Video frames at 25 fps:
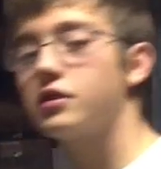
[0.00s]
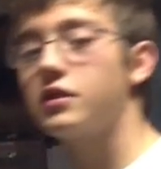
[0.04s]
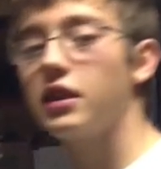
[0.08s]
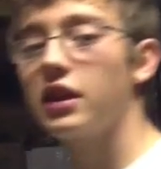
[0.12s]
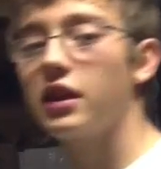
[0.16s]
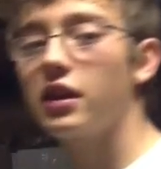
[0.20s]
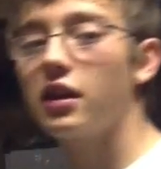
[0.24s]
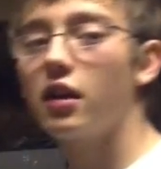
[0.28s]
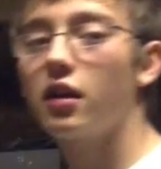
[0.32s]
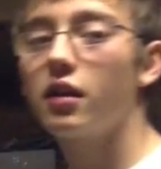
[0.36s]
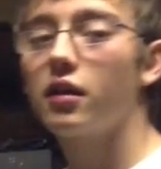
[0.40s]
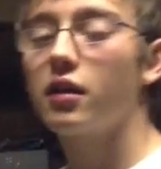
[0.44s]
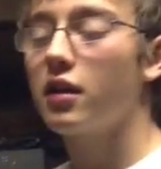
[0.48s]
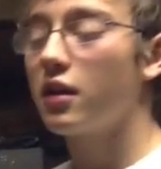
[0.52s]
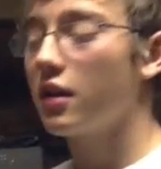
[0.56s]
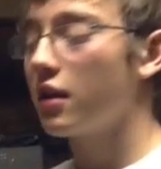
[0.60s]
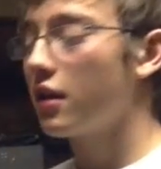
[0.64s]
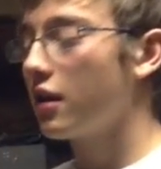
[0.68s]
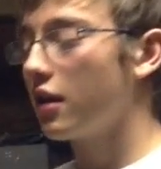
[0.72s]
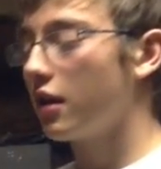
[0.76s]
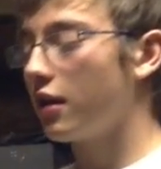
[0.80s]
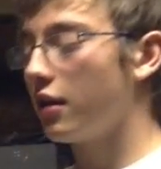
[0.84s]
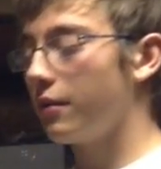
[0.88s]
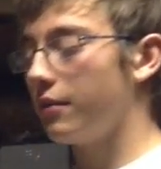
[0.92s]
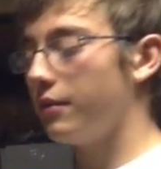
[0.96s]
thing in our
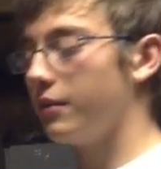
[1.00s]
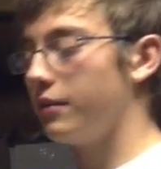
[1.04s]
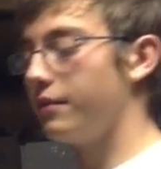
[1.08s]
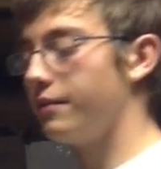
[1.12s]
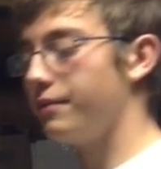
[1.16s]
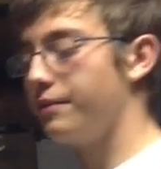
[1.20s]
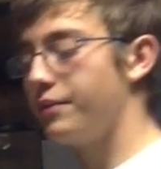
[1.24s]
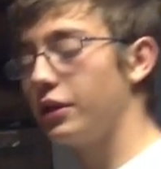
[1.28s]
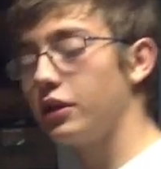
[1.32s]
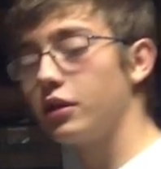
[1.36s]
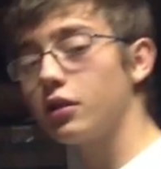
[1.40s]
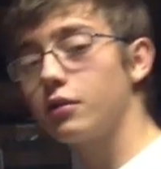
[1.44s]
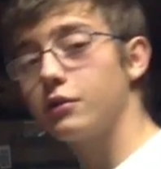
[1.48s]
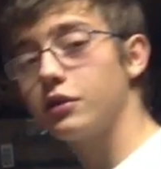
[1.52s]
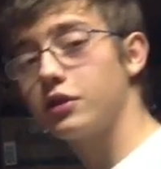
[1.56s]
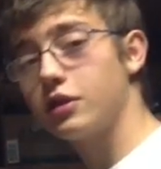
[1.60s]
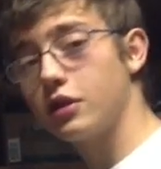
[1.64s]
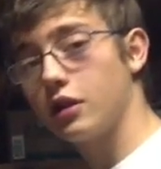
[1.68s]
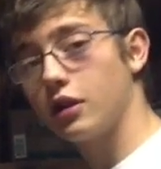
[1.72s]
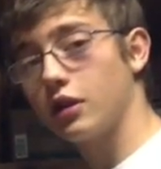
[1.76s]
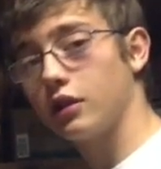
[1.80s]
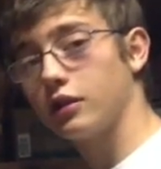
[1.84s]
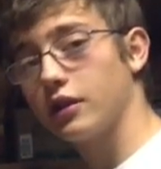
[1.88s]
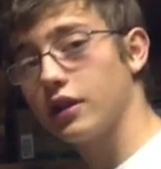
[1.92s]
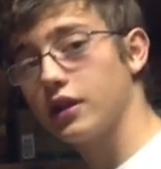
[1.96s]
um, building
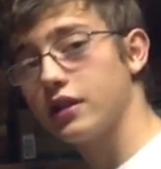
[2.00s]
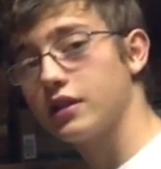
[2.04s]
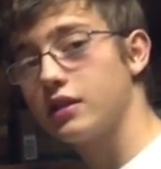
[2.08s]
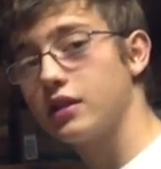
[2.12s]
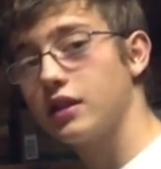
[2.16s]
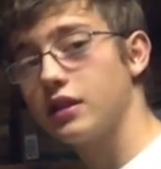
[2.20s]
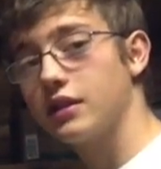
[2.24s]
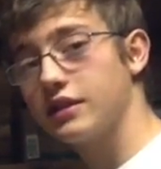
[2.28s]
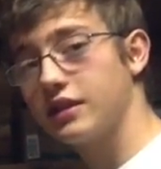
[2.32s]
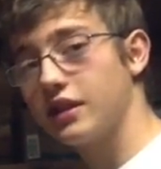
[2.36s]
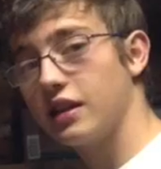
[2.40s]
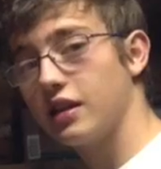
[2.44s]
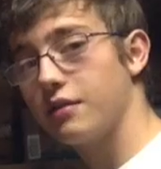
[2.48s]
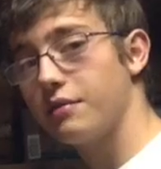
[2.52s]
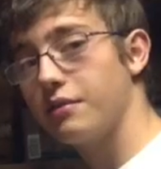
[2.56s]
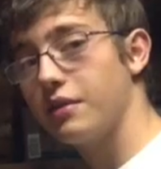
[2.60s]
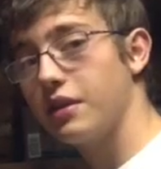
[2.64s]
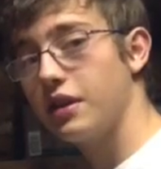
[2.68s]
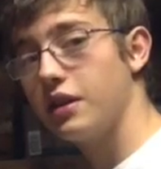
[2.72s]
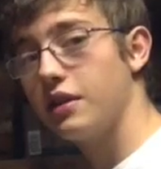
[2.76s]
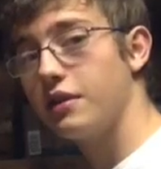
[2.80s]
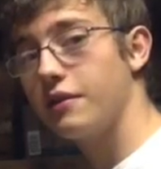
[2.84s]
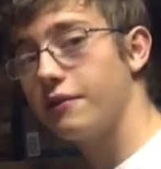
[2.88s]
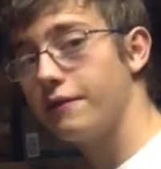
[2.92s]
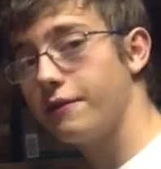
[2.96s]
material list is going to
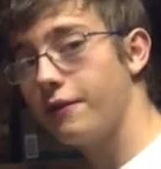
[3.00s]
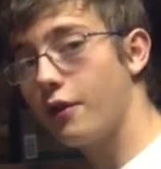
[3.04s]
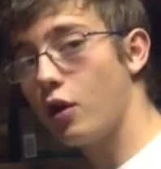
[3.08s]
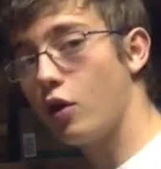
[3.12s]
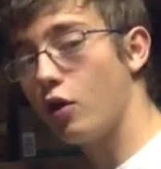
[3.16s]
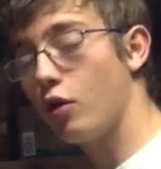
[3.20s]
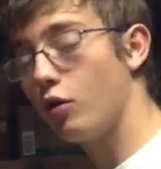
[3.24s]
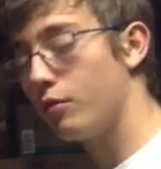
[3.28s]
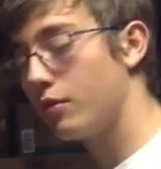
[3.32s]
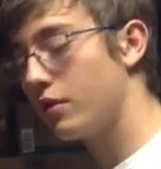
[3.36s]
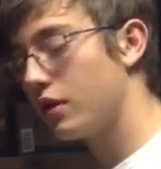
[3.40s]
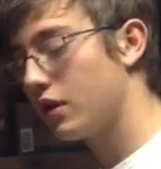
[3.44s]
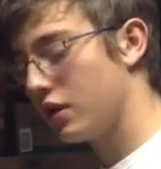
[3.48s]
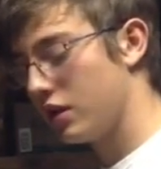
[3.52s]
be the foam.